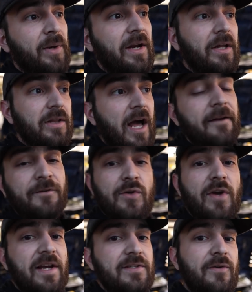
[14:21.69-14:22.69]
But a lot of
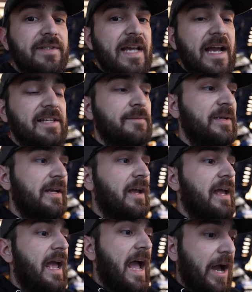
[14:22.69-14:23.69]
you guys always ask me,
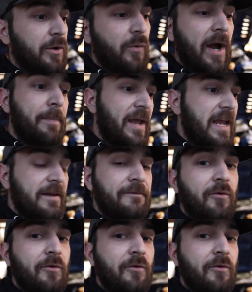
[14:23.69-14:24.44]
how do I pay